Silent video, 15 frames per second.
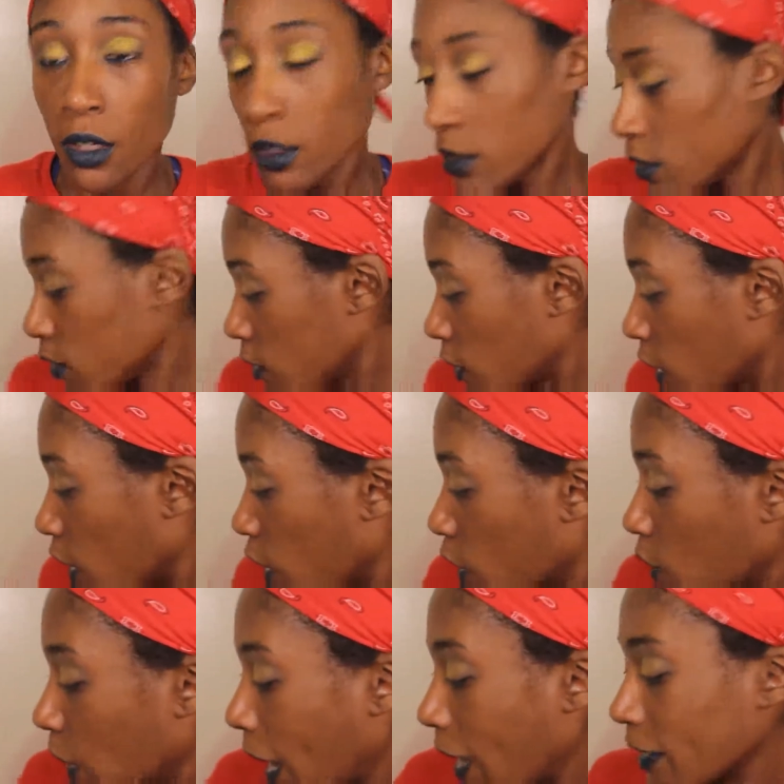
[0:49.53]

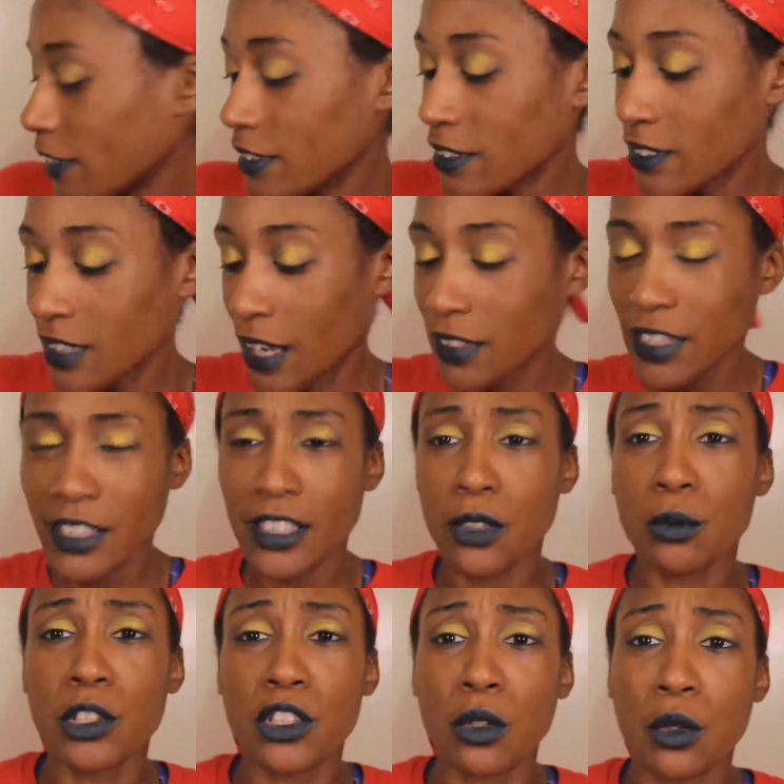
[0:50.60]
So I didn't, I think the
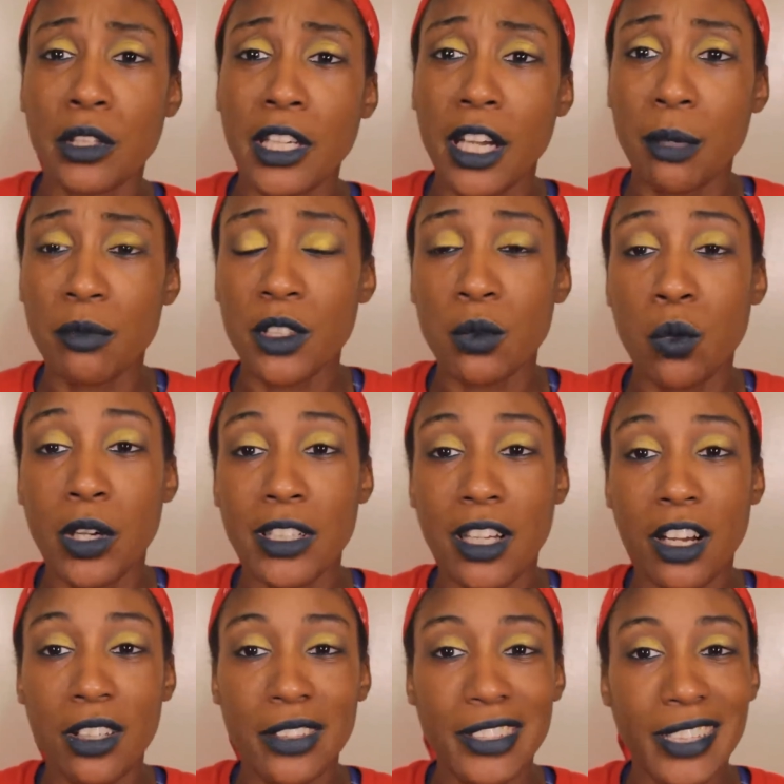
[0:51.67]
original only comes in one
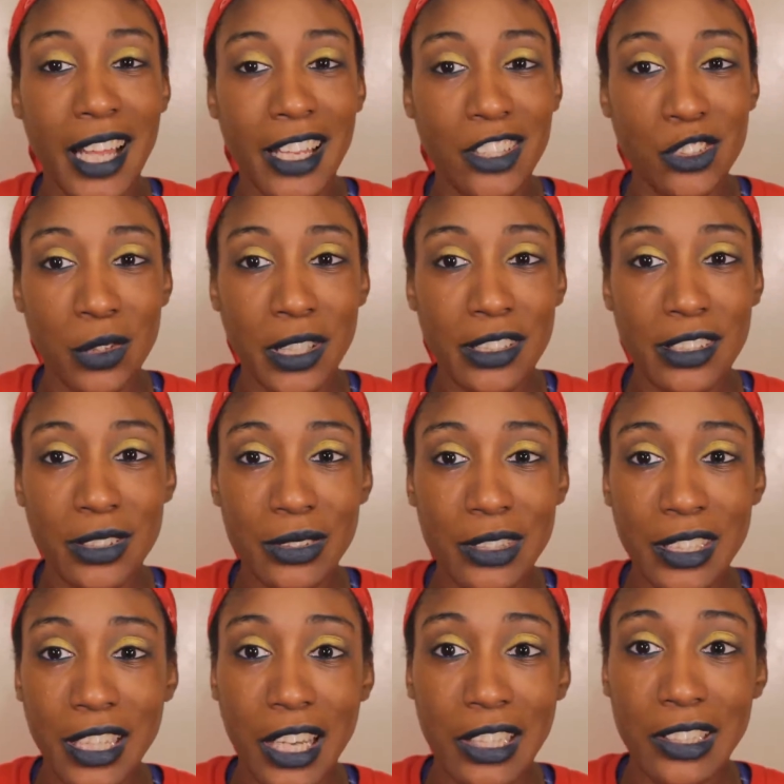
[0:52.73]
color. It's like a
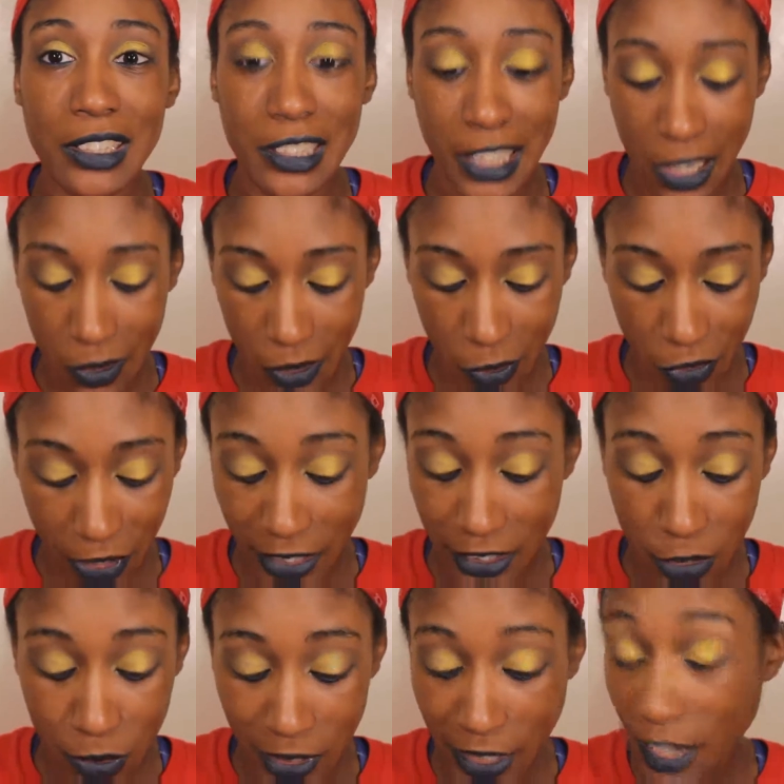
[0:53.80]
translucent color and y'all know
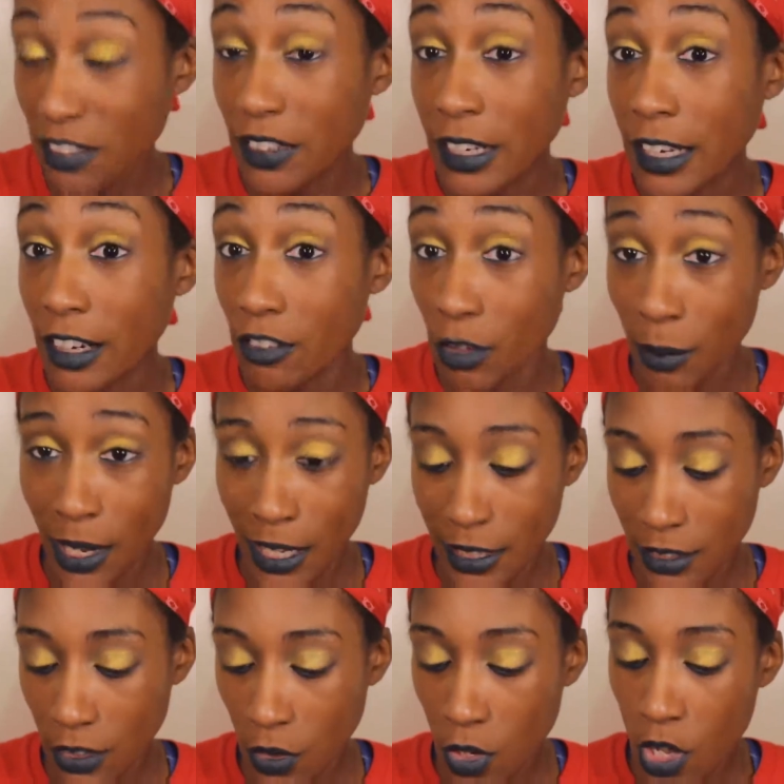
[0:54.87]
translucent ain't for everybody.
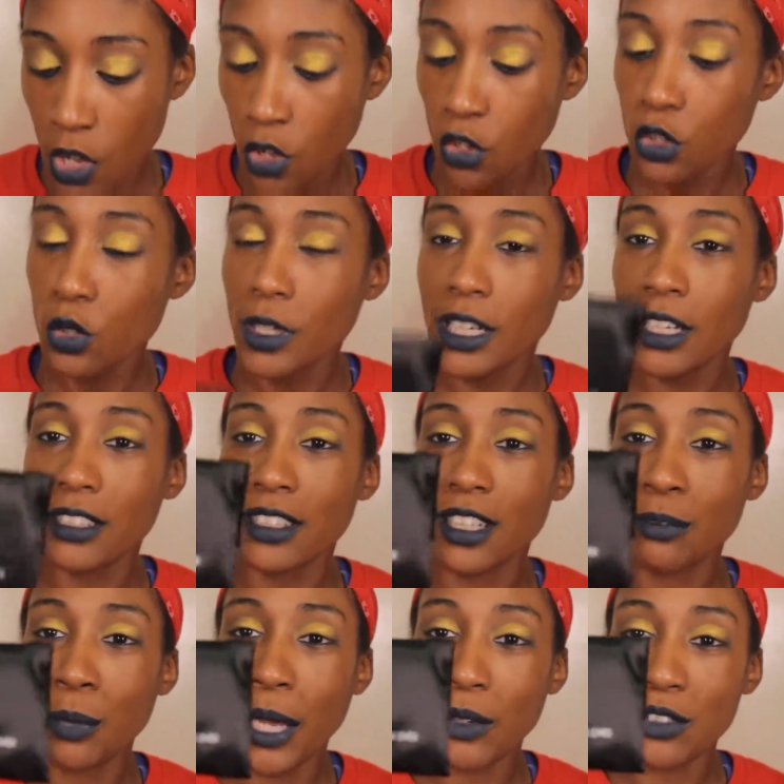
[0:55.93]
So, ooh, it, the
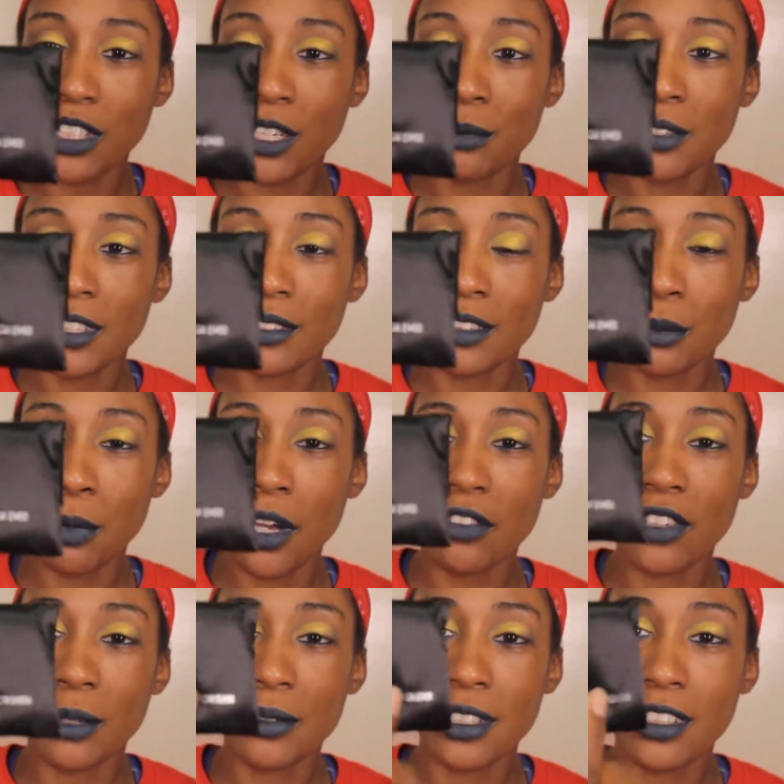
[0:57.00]
pouch comes, the puff
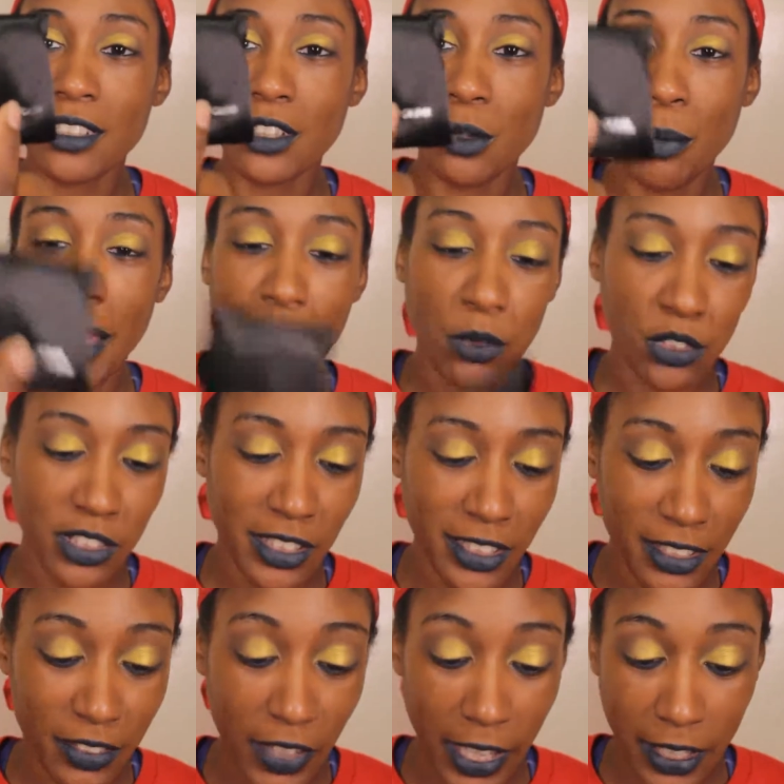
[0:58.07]
comes in this little pouch and
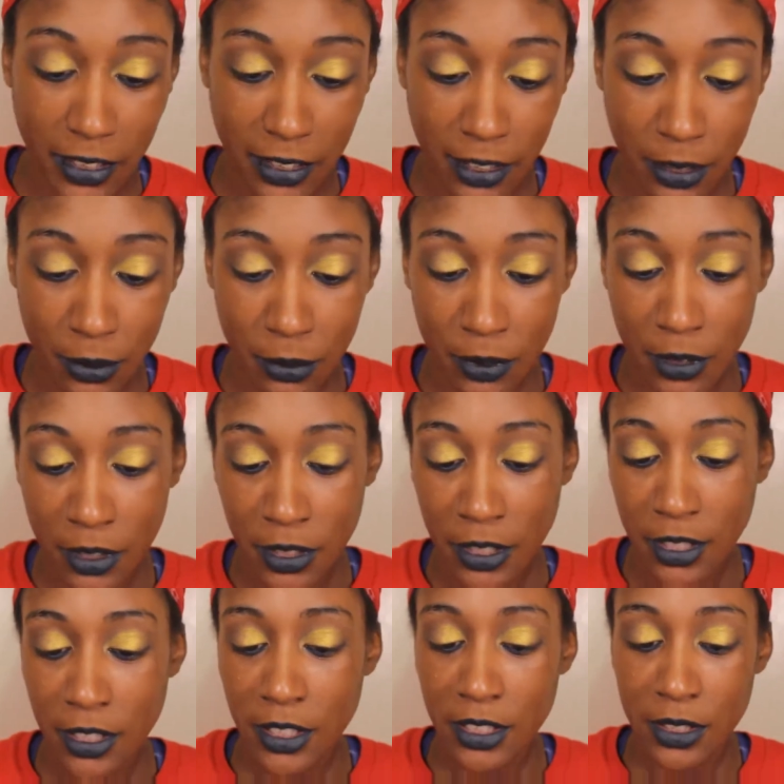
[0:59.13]
it's fancy.
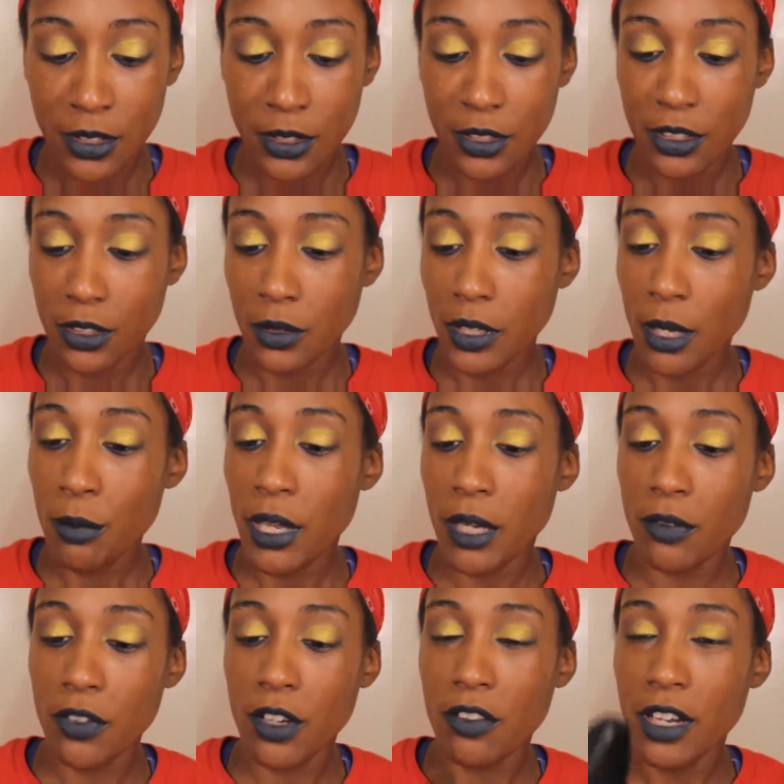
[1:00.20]
Okay,
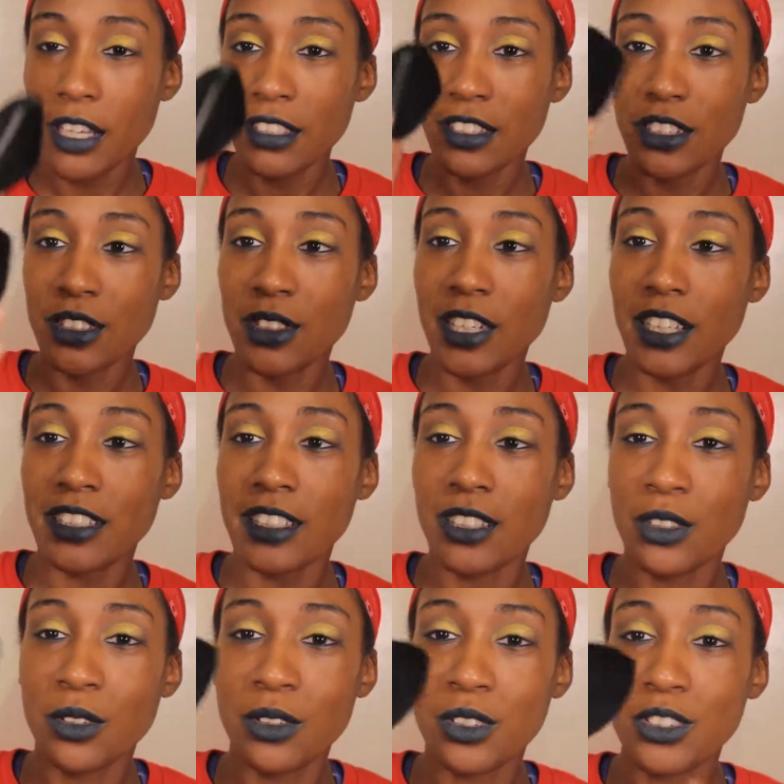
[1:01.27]
Makeup Forever, I see you. Got the
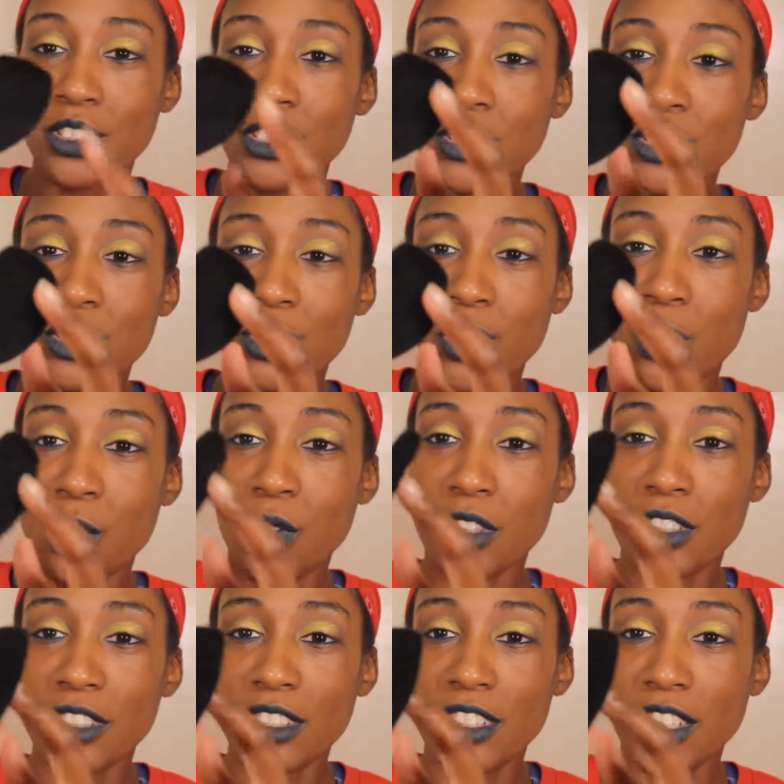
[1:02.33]
little
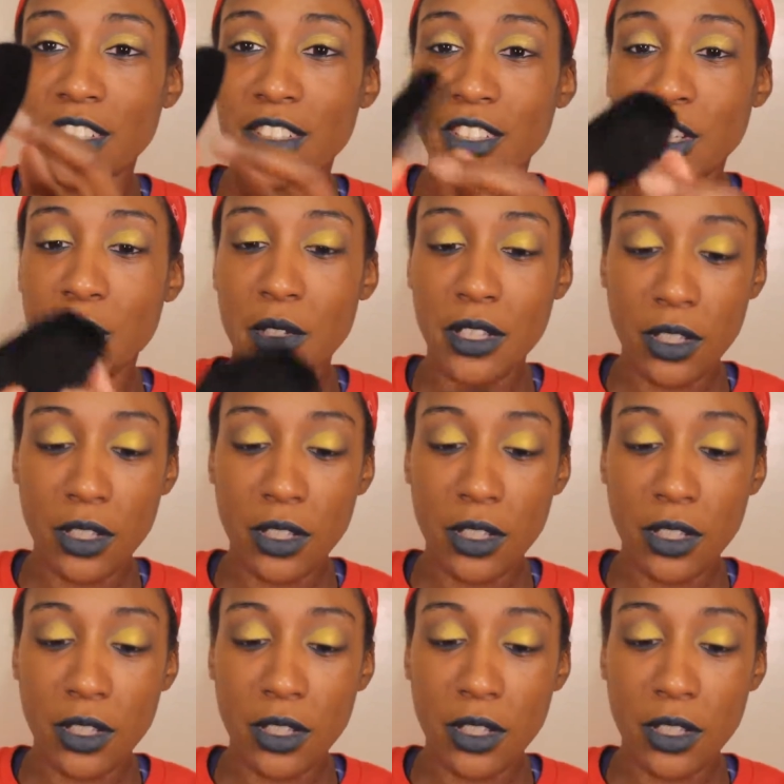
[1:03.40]
corner turned on. We